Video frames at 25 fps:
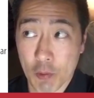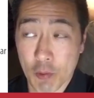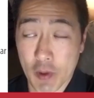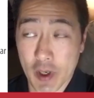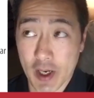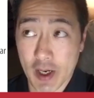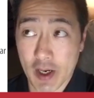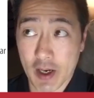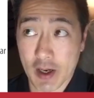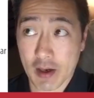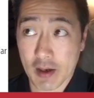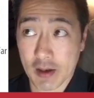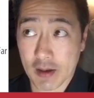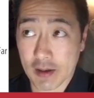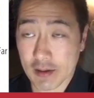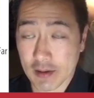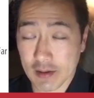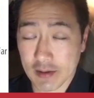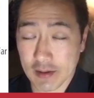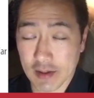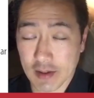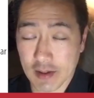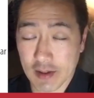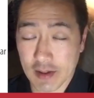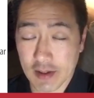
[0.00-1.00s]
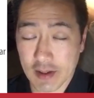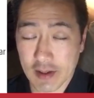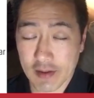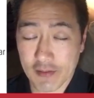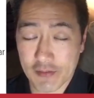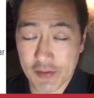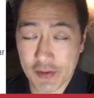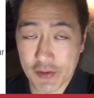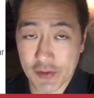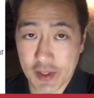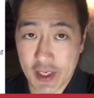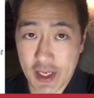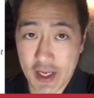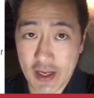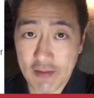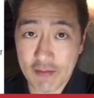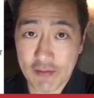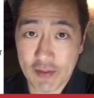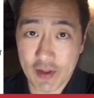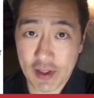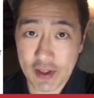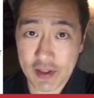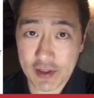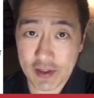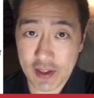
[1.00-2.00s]
where if you can't
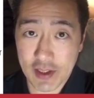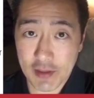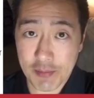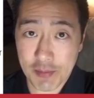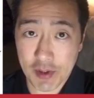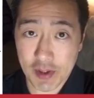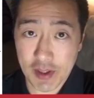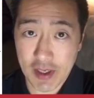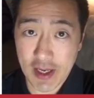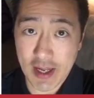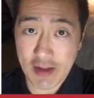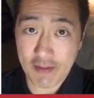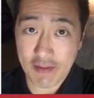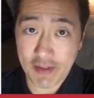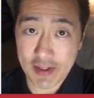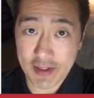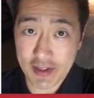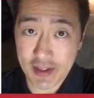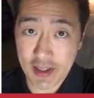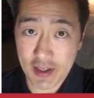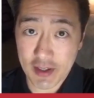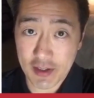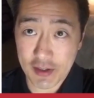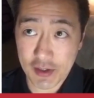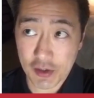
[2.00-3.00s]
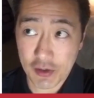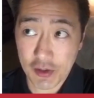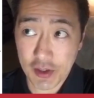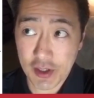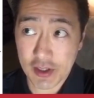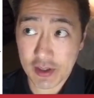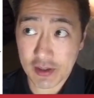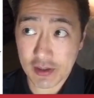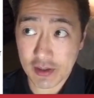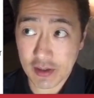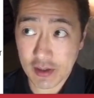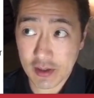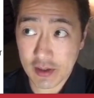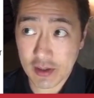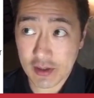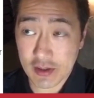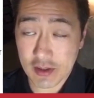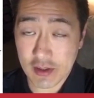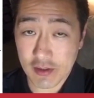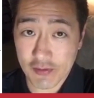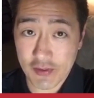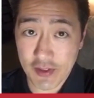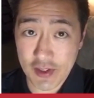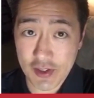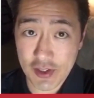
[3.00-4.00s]
fall asleep, you're going to have a serotonin
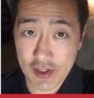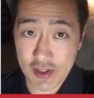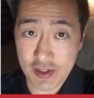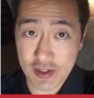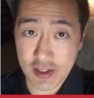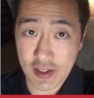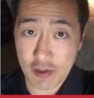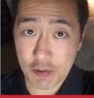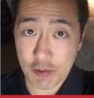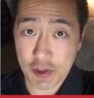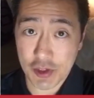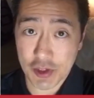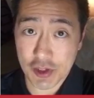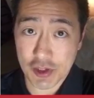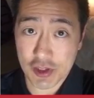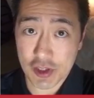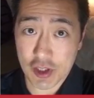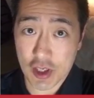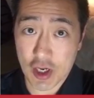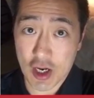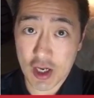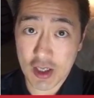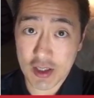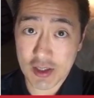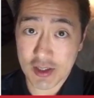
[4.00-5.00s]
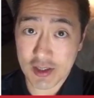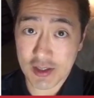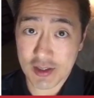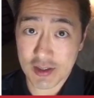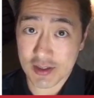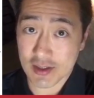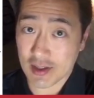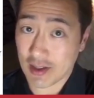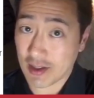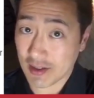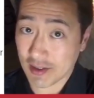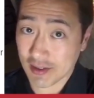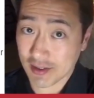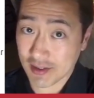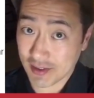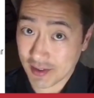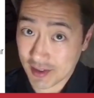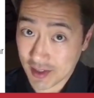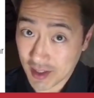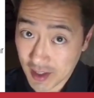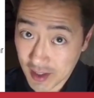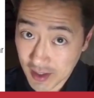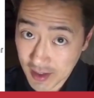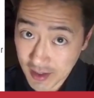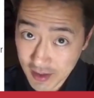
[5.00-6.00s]
deficiency, which causes a
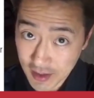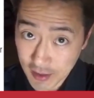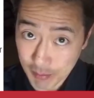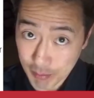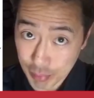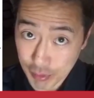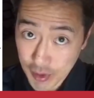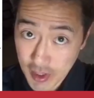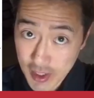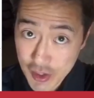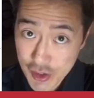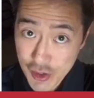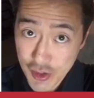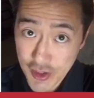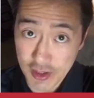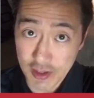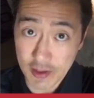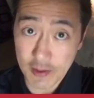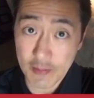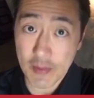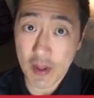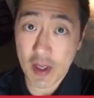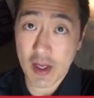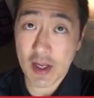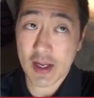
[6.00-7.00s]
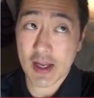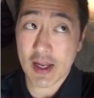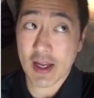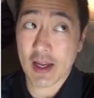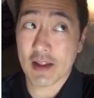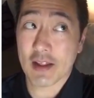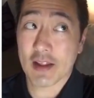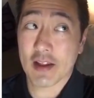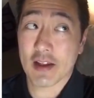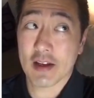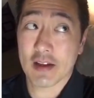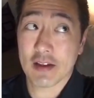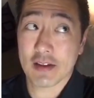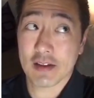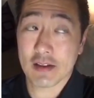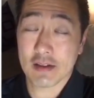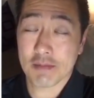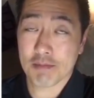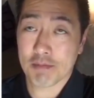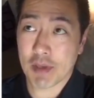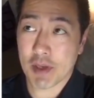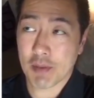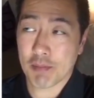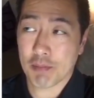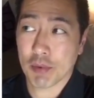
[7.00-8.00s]
ton of depression and then
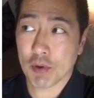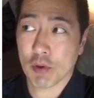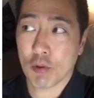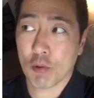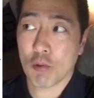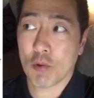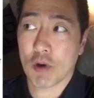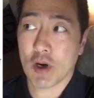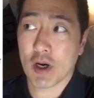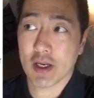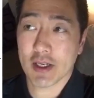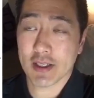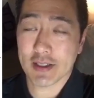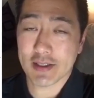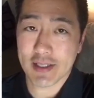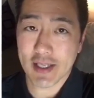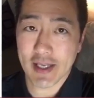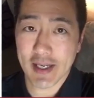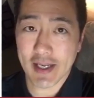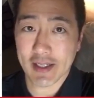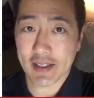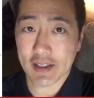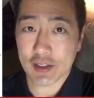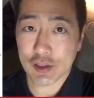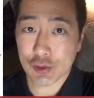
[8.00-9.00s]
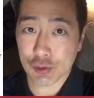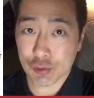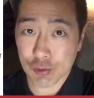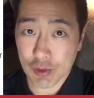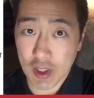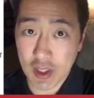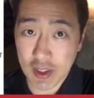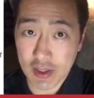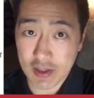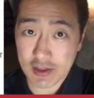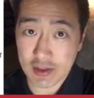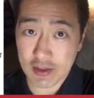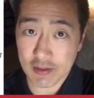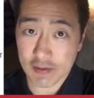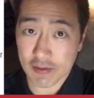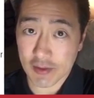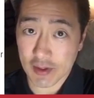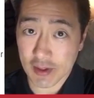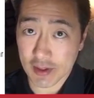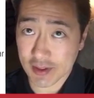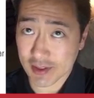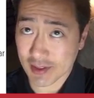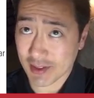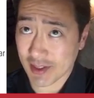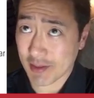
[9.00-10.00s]
people want to take drugs to
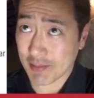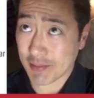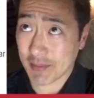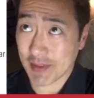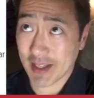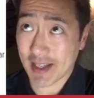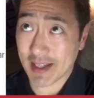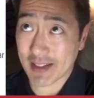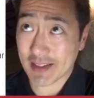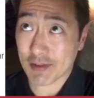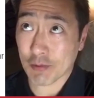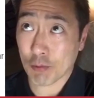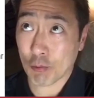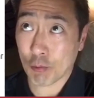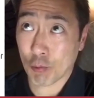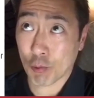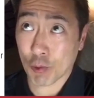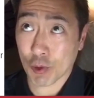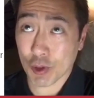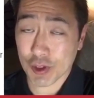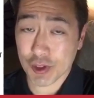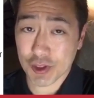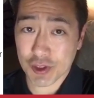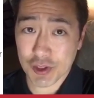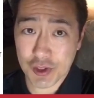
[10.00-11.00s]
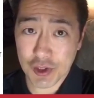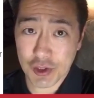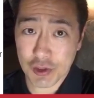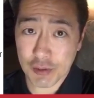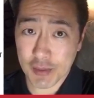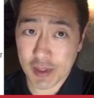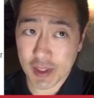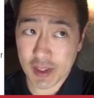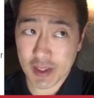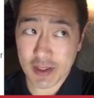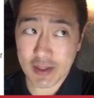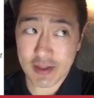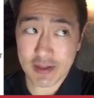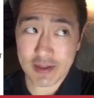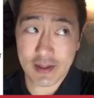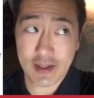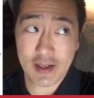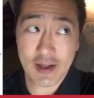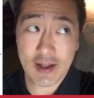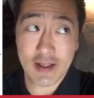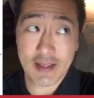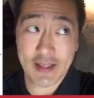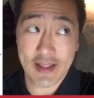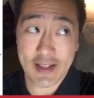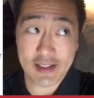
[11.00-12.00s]
fall asleep and that's worse too because
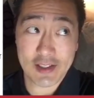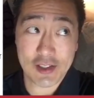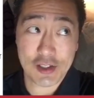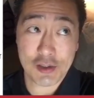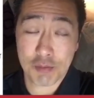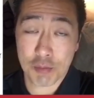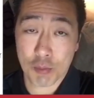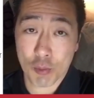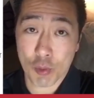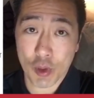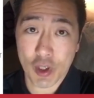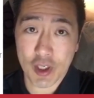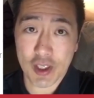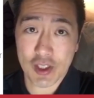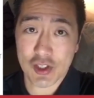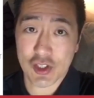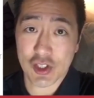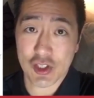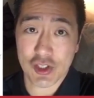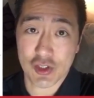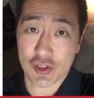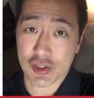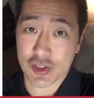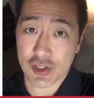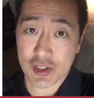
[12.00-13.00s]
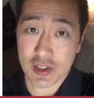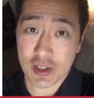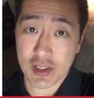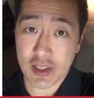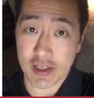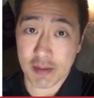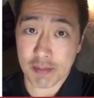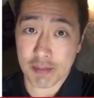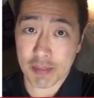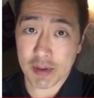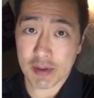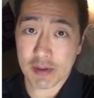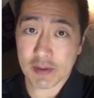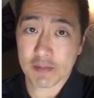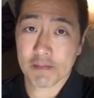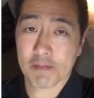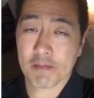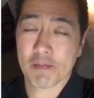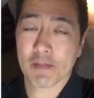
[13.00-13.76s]
that's just mortgaging your sleep